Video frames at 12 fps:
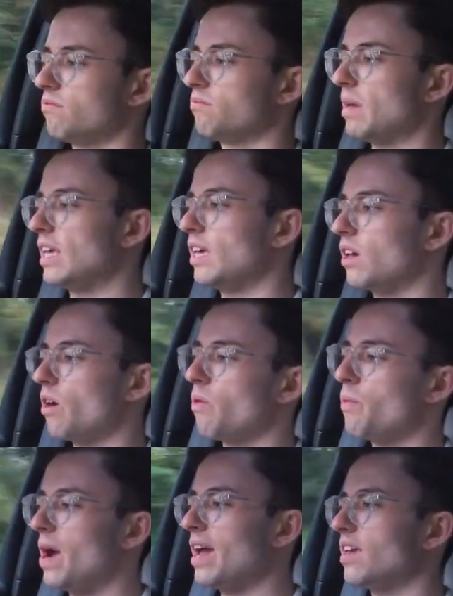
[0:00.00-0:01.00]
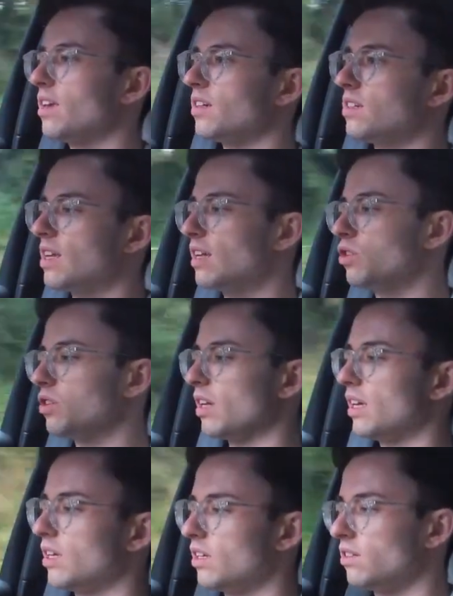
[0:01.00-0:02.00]
make it go away,
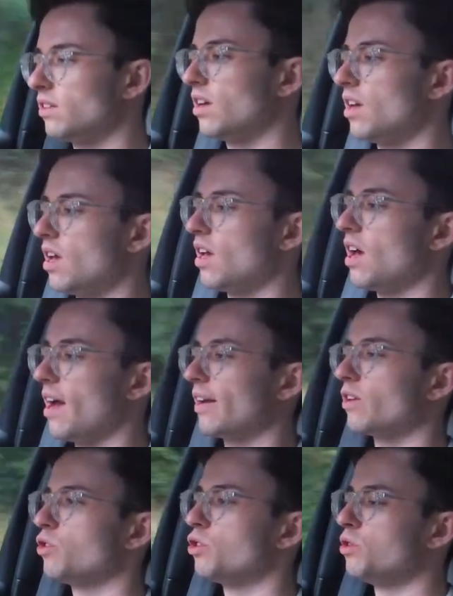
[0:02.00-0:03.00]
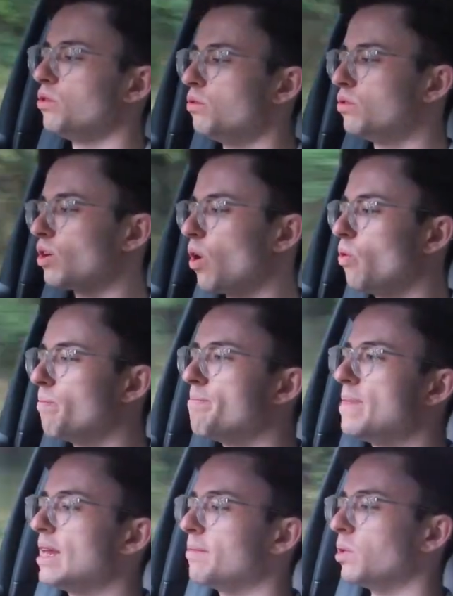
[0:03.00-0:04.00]
essentially. I can choose, oh,
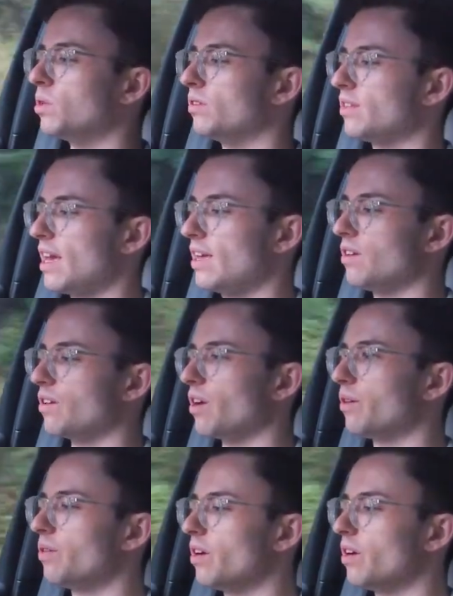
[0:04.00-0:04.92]
minimal, there you go,